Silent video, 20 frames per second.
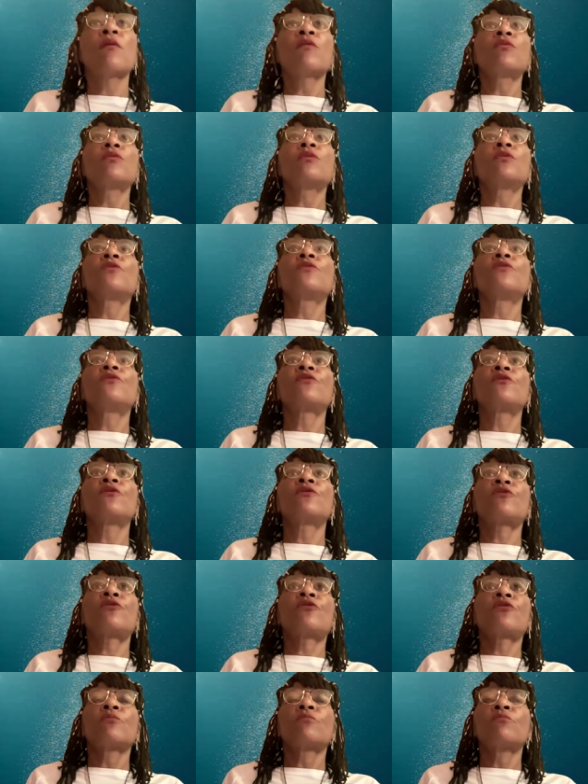I was
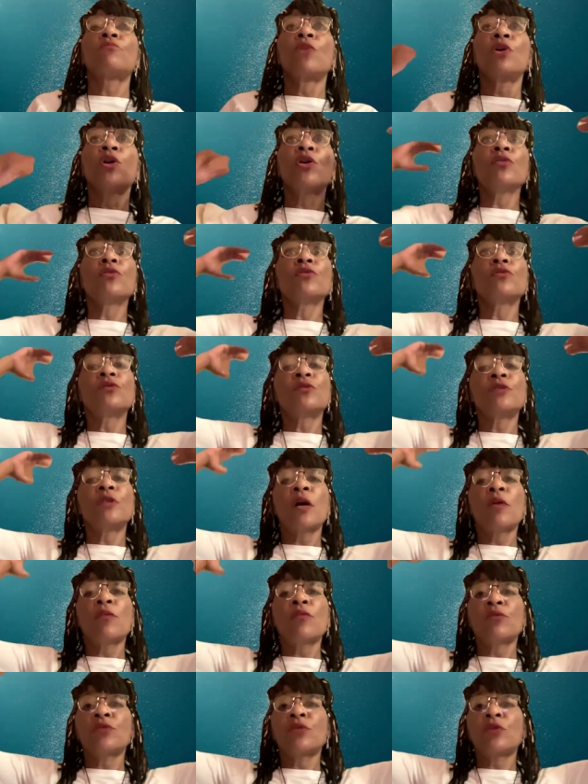submerged,
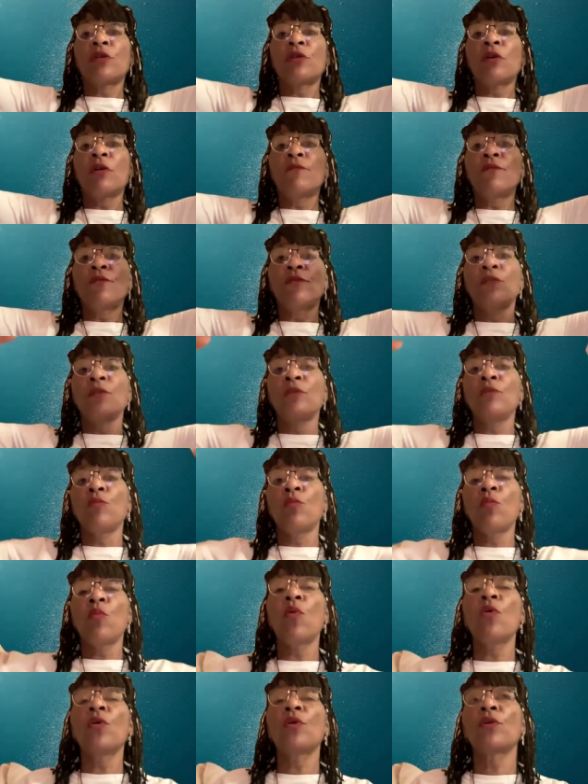I was covered
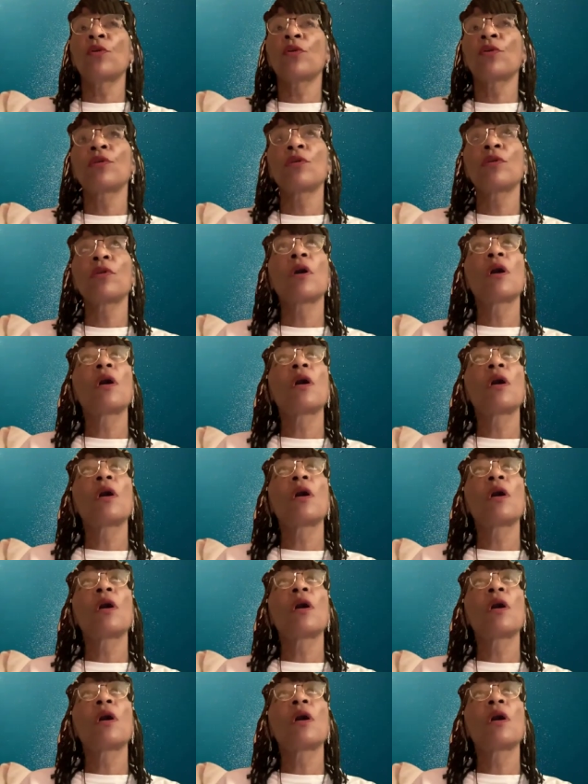in water,